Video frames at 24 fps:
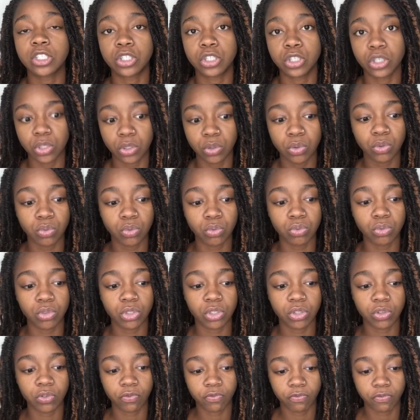
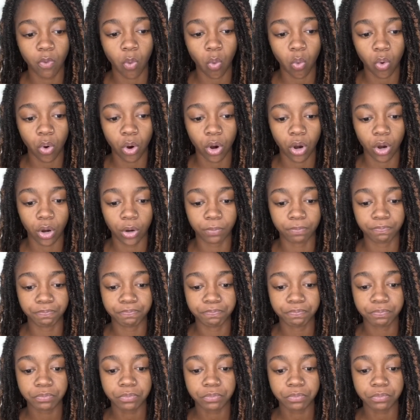used for